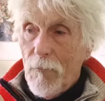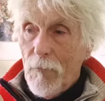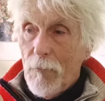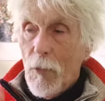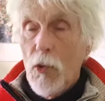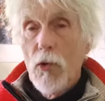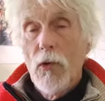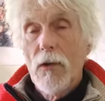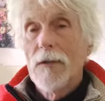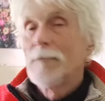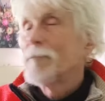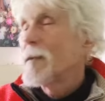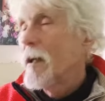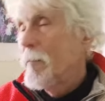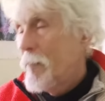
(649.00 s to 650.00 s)
more
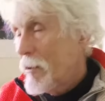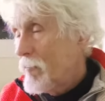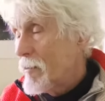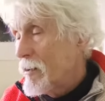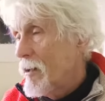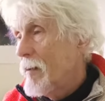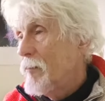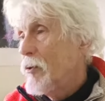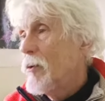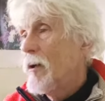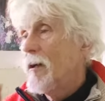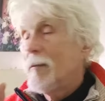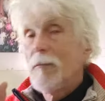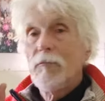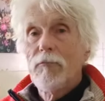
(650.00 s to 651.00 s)
a better
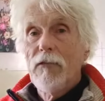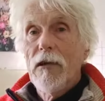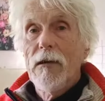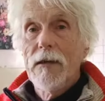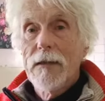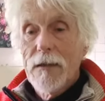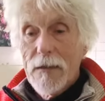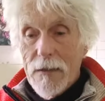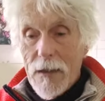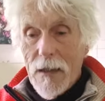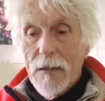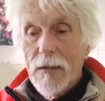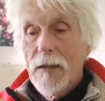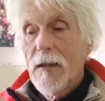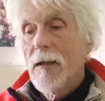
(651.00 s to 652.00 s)
example, bride
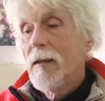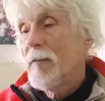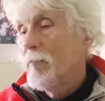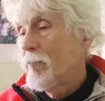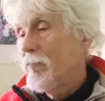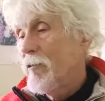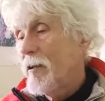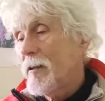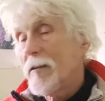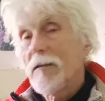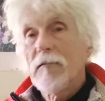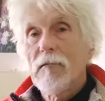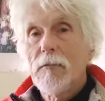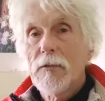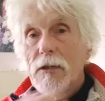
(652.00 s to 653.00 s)
standing there, bride and
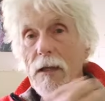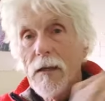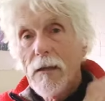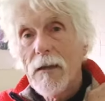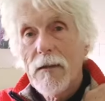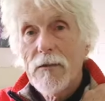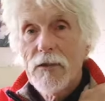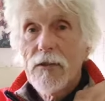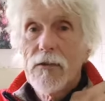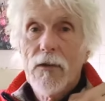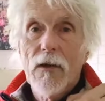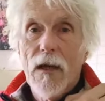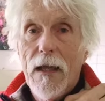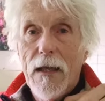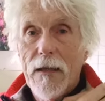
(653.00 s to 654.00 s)
groom standing there, and she's
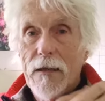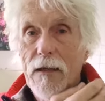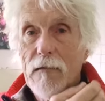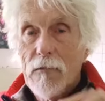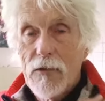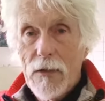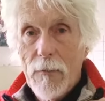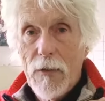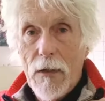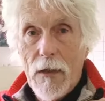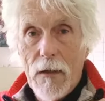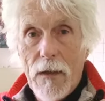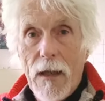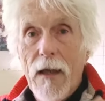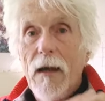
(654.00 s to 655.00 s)
got a hand here or something
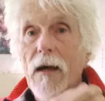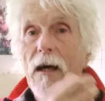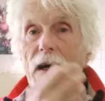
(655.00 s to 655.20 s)
like that,